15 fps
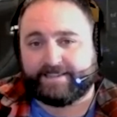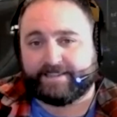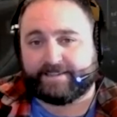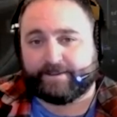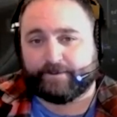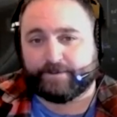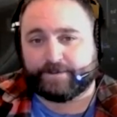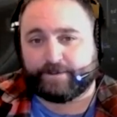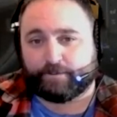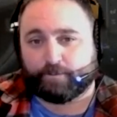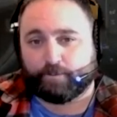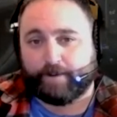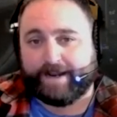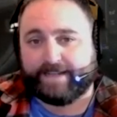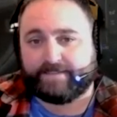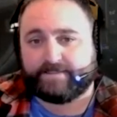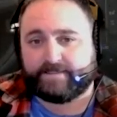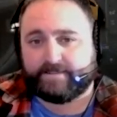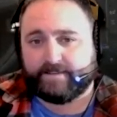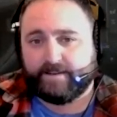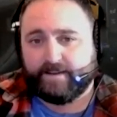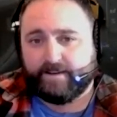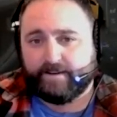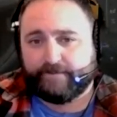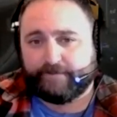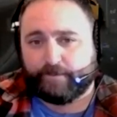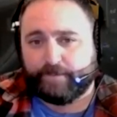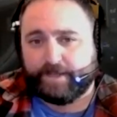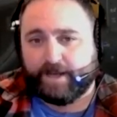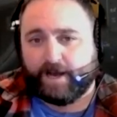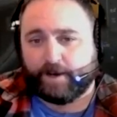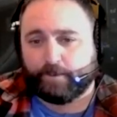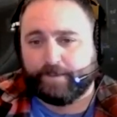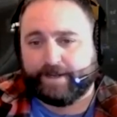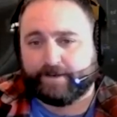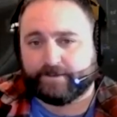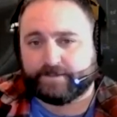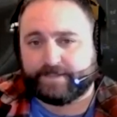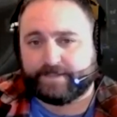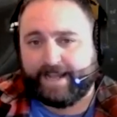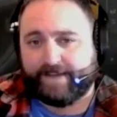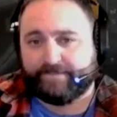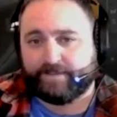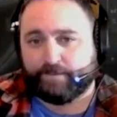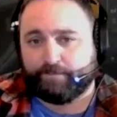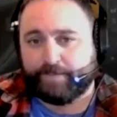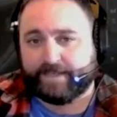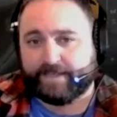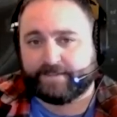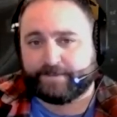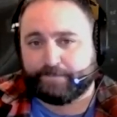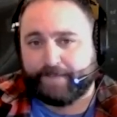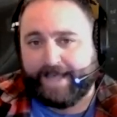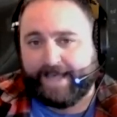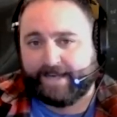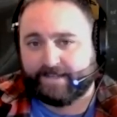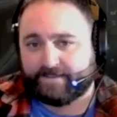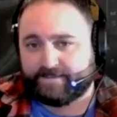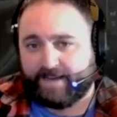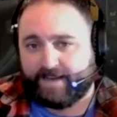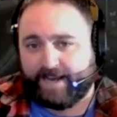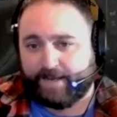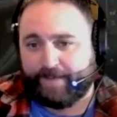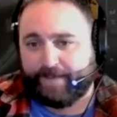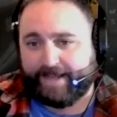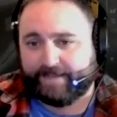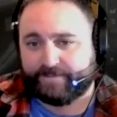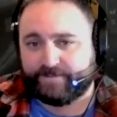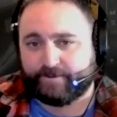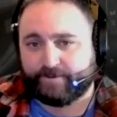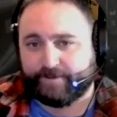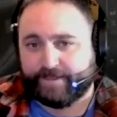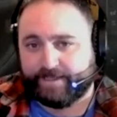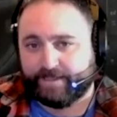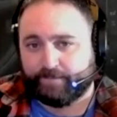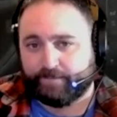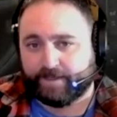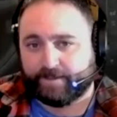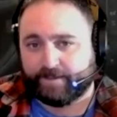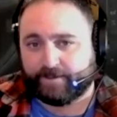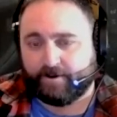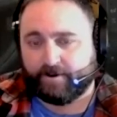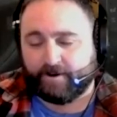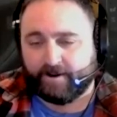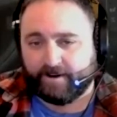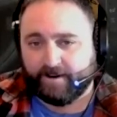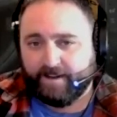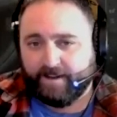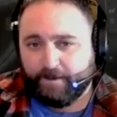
there was a race from the automakers to have the biggest, baddest iPad screen in the middle of the car,